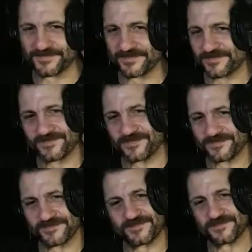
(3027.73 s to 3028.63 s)
scene
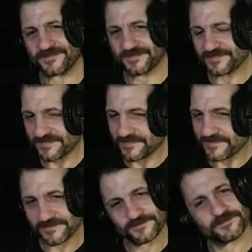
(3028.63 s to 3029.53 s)
that
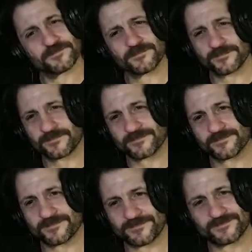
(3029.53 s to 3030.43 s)
flips over
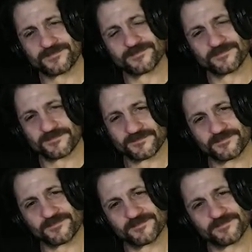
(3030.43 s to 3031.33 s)
and Jason gets out looking